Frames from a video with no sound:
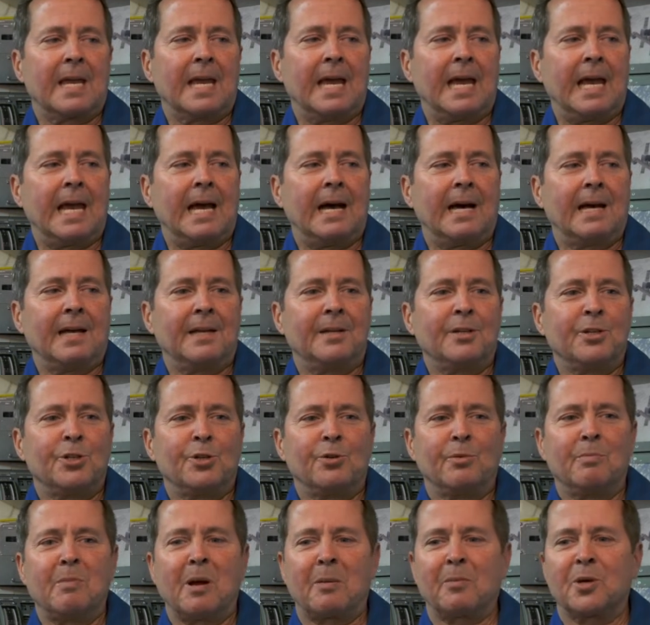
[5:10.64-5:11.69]
And
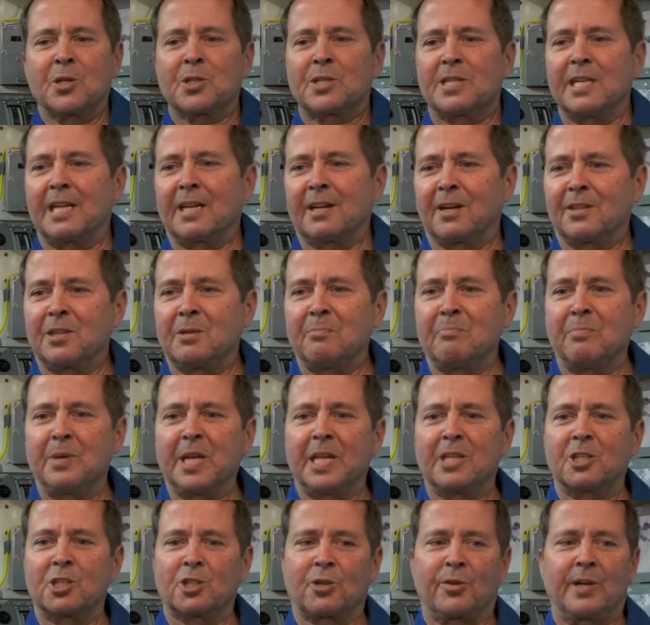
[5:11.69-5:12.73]
you remember seeing on the
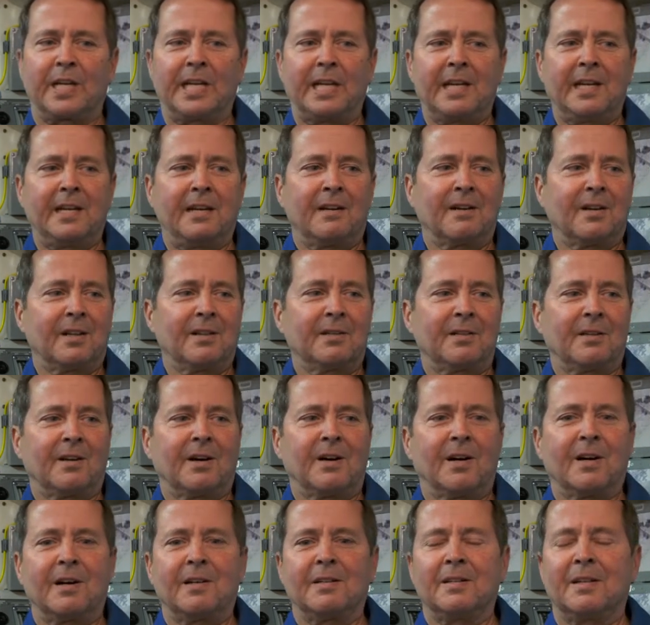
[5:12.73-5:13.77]
big screen
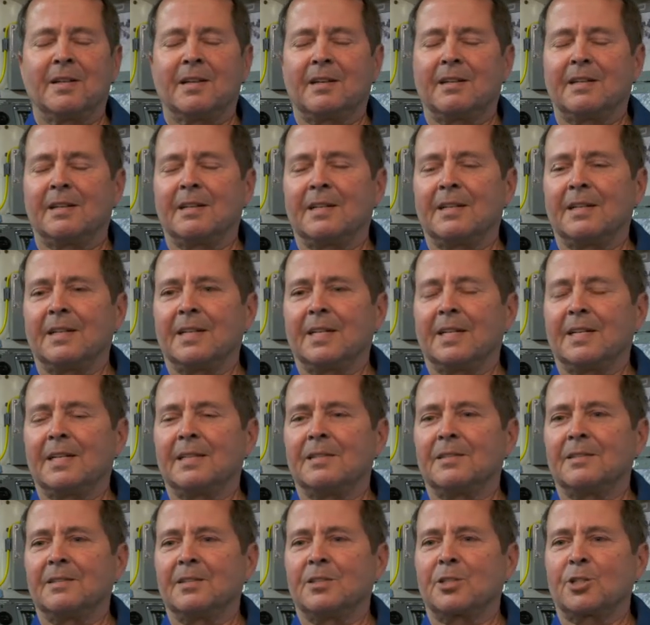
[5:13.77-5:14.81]
on
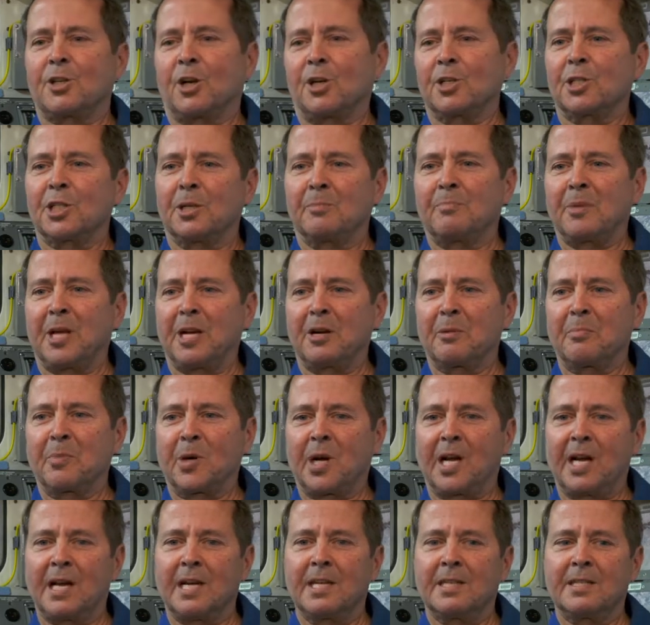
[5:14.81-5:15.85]
Starship
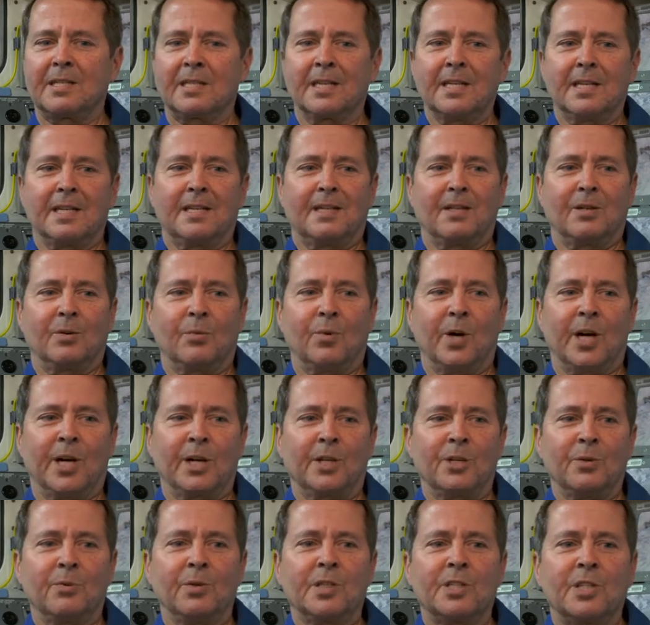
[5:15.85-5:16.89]
Enterprise, where
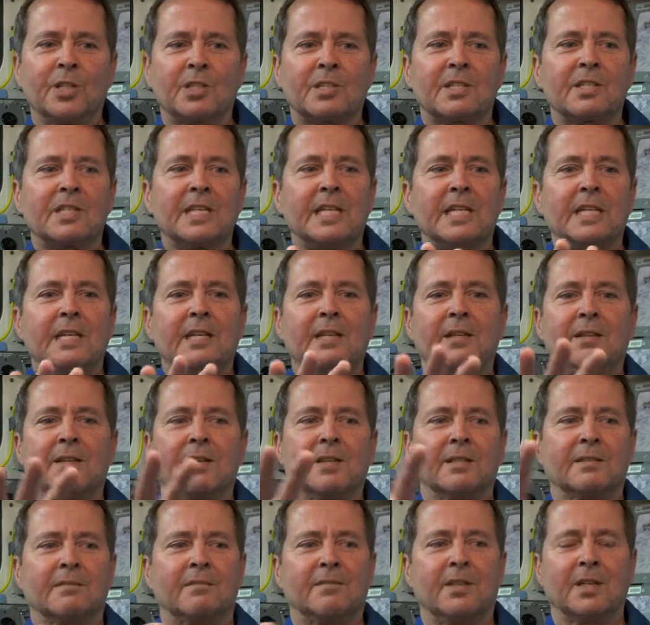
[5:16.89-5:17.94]
you would just see
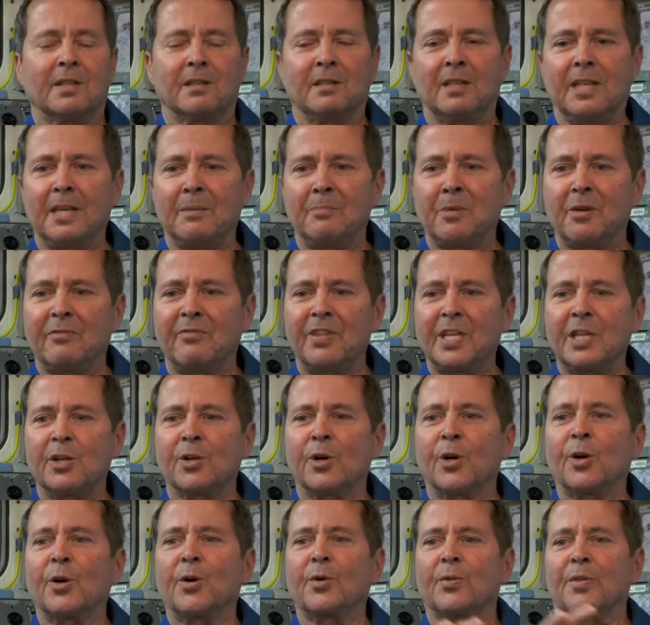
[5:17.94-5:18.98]
the limb of the
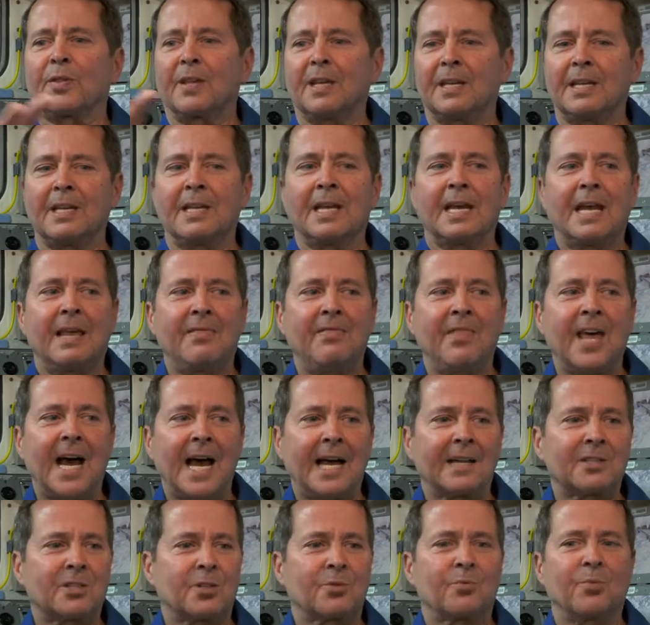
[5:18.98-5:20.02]
Earth, and
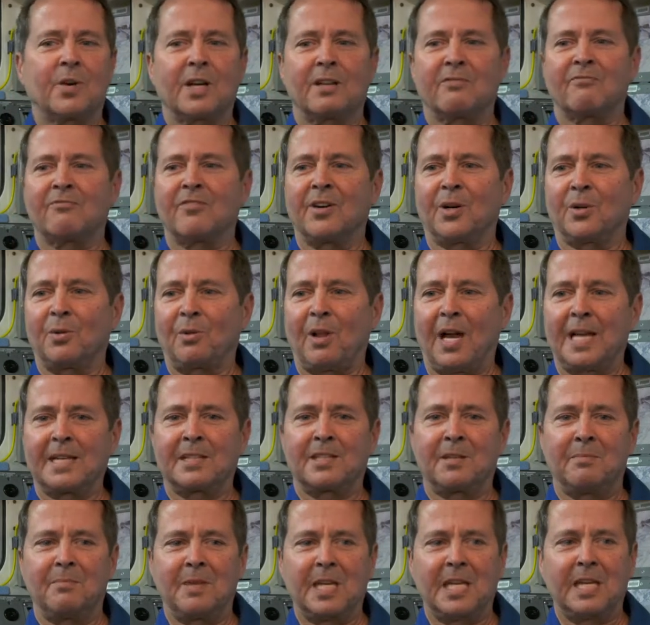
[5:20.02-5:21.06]
that's what it felt like
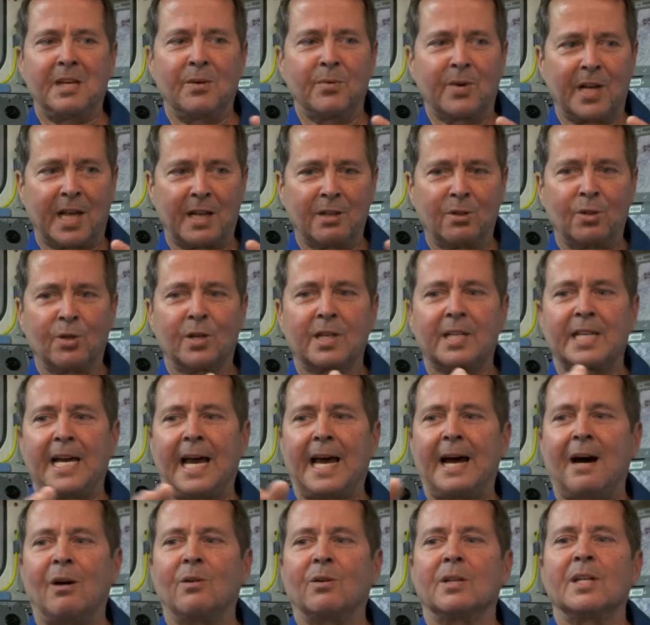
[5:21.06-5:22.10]
to me when I looked
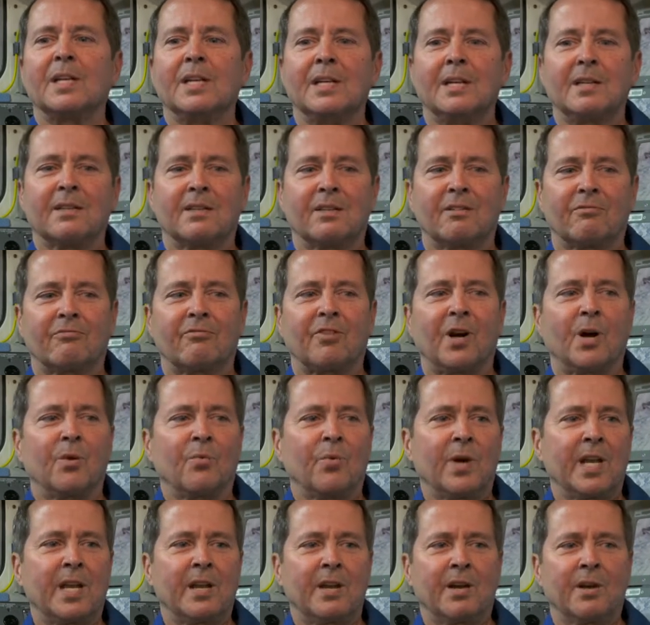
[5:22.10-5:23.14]
out the front
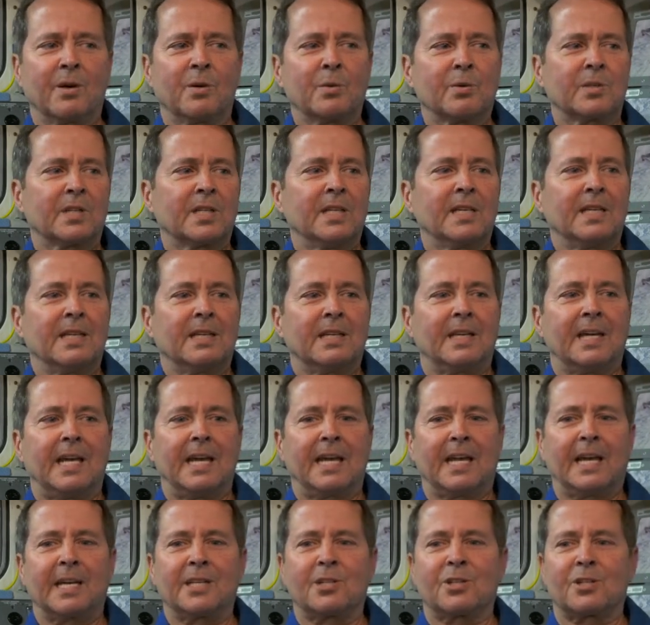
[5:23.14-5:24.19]
windows
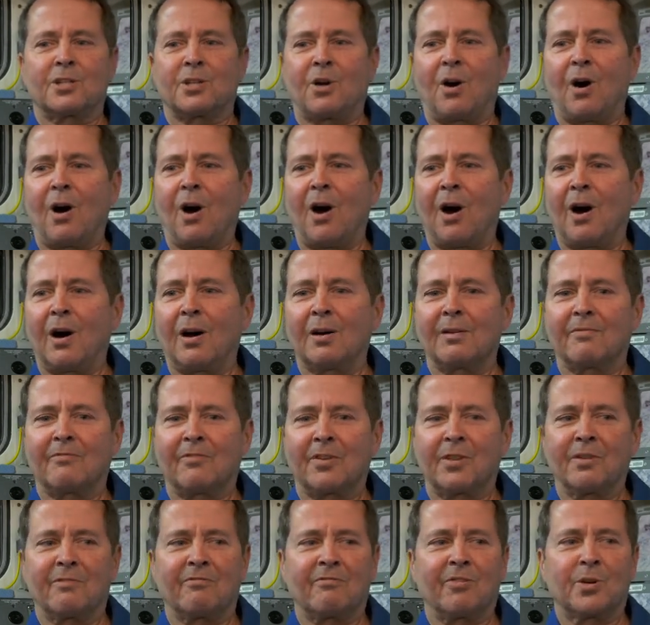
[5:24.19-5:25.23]
and I saw
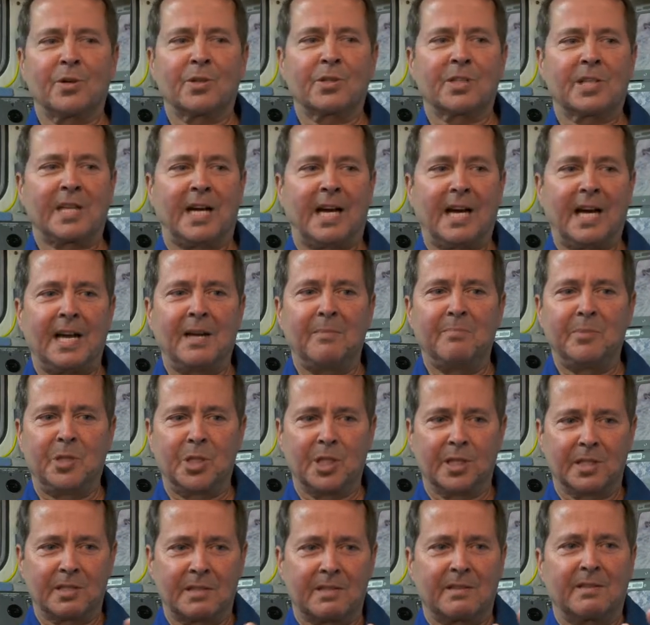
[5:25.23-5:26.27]
for the first time
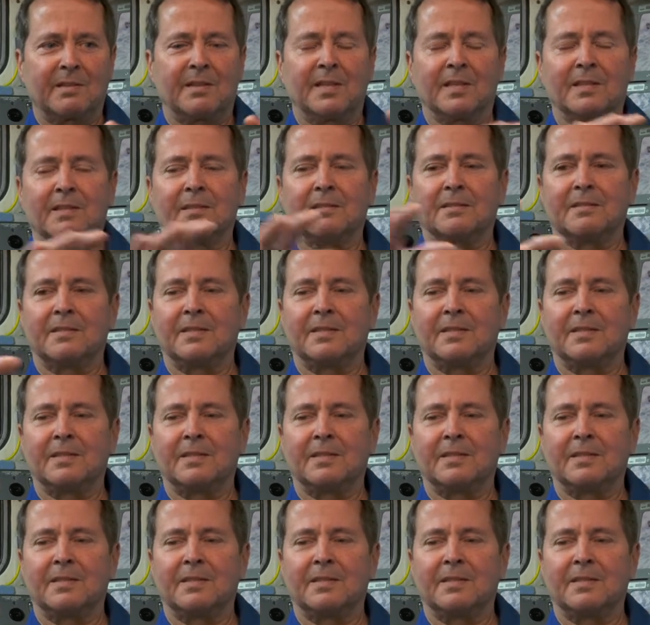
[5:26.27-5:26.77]
just the